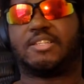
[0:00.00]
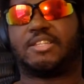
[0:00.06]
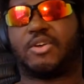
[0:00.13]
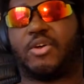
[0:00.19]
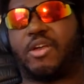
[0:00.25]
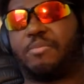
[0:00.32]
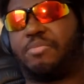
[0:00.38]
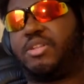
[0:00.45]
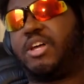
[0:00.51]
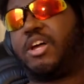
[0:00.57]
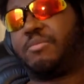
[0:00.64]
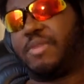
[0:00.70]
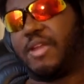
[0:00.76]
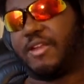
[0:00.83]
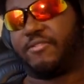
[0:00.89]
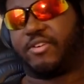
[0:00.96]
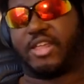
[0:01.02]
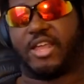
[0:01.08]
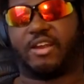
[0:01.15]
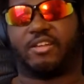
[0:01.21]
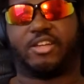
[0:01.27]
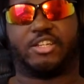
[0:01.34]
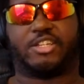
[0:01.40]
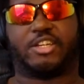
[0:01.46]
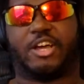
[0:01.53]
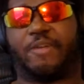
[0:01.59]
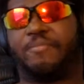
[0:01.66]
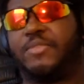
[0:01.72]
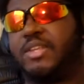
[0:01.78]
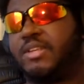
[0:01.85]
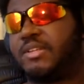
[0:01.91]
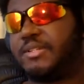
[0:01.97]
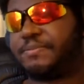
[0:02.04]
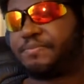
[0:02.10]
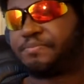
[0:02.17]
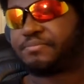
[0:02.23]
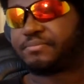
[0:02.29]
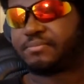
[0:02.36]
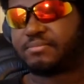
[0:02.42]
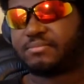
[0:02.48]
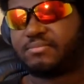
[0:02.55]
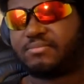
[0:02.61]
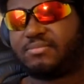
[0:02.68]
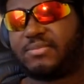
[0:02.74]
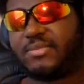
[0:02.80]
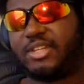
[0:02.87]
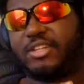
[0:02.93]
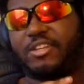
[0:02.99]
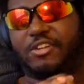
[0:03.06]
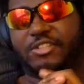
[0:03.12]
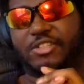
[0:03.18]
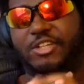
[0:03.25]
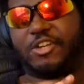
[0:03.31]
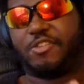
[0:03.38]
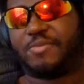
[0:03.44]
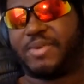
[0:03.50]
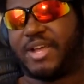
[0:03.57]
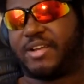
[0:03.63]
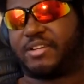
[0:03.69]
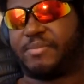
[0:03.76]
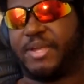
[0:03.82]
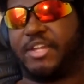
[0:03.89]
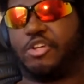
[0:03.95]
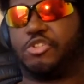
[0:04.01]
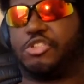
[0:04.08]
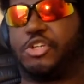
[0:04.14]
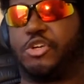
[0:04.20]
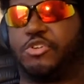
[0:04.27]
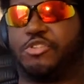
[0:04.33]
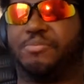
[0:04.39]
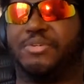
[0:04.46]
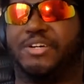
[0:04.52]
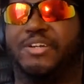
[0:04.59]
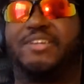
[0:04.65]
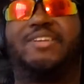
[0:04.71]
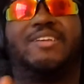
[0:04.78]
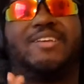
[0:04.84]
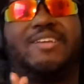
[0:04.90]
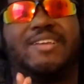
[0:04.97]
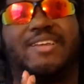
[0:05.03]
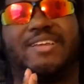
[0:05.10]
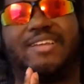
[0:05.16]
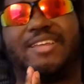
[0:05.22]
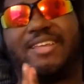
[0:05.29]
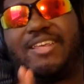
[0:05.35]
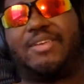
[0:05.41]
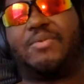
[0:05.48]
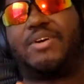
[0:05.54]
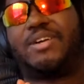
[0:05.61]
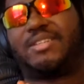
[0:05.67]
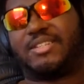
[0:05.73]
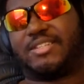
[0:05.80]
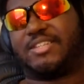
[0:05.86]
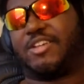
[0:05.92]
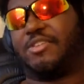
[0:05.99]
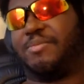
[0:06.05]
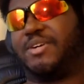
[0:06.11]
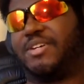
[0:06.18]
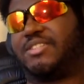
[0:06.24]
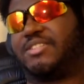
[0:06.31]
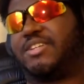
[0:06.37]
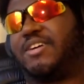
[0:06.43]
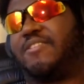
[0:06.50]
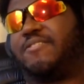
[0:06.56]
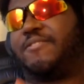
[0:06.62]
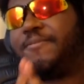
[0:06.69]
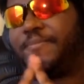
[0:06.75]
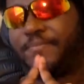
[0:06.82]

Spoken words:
So I applaud Ming for that. Good job. Though she goes back to Bano and shows the book. He wants to sell the books off.